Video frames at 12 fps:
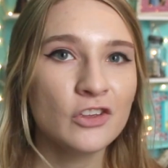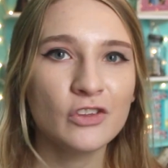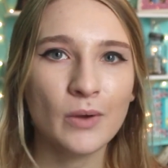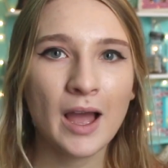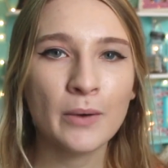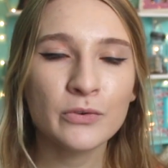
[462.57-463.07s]

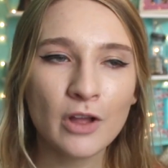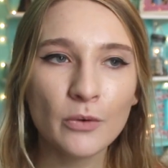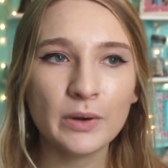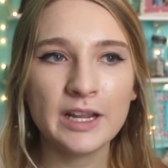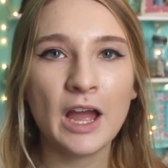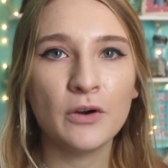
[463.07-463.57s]
So I was
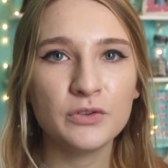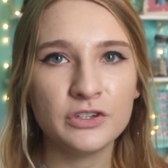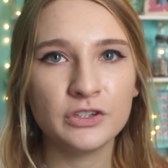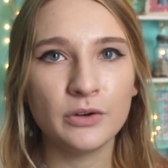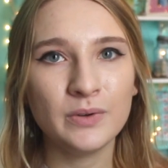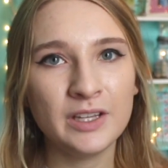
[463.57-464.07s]
already out,
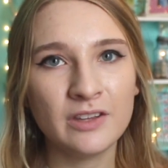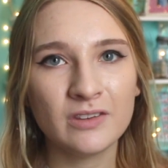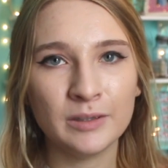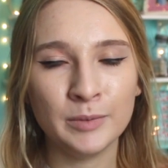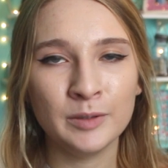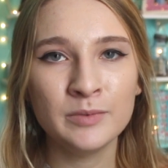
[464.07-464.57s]
in the
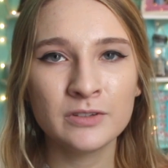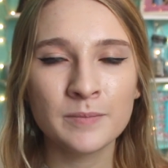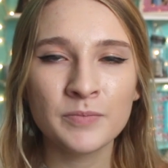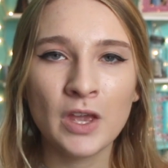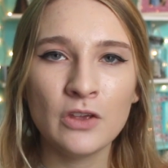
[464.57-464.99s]
suburbs.